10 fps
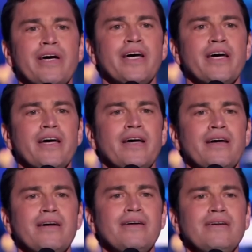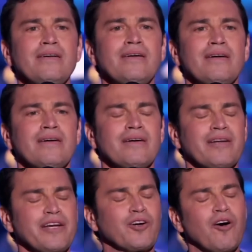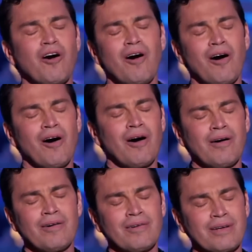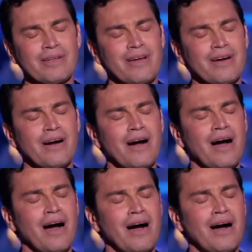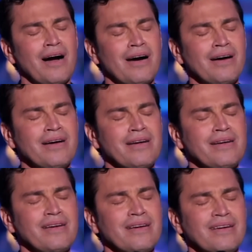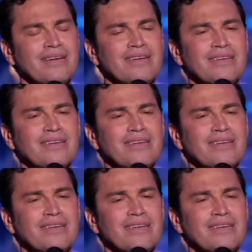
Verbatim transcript: acoustics and uh, it's a beautiful contemporary. Uh, theater called the